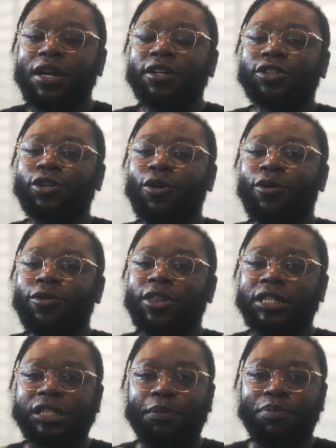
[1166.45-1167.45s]
So
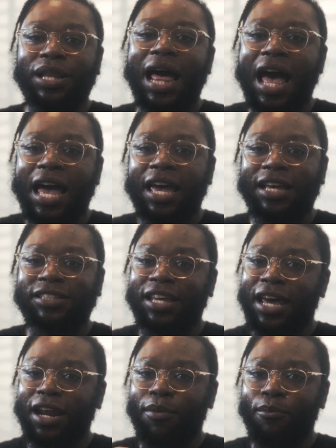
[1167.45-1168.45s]
the supply is
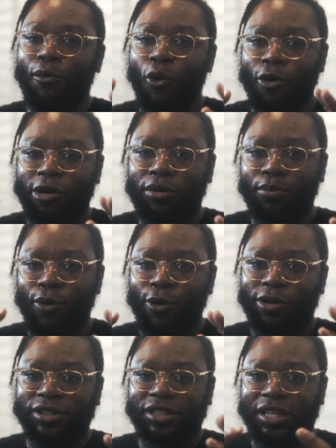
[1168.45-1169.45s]
getting more and
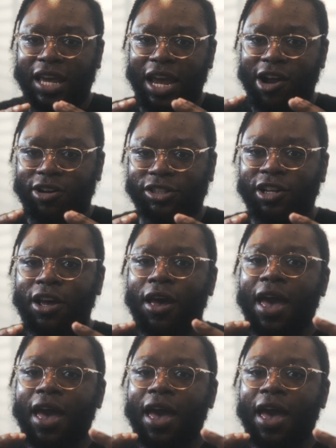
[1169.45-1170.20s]
more scarce.